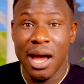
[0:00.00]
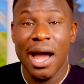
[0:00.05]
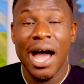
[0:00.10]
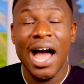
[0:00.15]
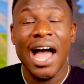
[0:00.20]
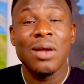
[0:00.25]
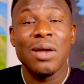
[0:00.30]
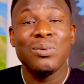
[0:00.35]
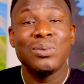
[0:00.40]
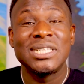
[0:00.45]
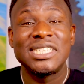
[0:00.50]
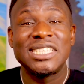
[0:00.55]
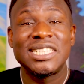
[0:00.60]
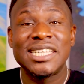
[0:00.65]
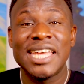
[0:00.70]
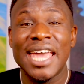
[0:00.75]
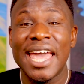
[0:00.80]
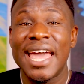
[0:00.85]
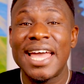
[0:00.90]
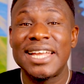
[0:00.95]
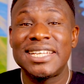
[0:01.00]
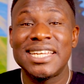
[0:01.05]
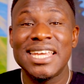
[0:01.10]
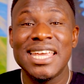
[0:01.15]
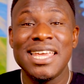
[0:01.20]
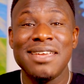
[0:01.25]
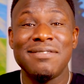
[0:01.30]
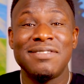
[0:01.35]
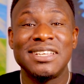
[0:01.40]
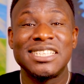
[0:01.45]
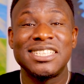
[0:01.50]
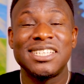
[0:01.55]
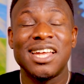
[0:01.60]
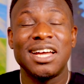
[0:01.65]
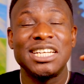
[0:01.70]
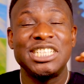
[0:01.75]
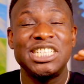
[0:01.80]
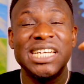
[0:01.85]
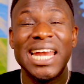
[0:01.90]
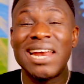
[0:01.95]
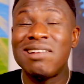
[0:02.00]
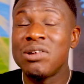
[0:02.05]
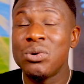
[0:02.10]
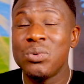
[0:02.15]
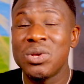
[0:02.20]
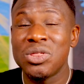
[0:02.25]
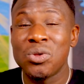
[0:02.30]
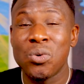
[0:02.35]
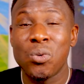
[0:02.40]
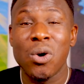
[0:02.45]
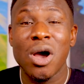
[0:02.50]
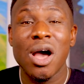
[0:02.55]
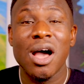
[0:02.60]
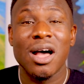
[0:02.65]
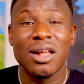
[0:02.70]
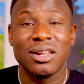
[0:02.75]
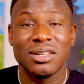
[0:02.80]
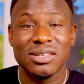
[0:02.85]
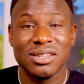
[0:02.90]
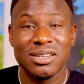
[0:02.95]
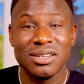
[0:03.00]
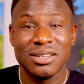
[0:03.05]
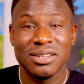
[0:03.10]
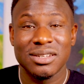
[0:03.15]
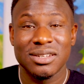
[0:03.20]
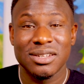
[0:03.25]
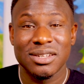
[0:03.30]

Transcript: I was scared to even start sharing with the world.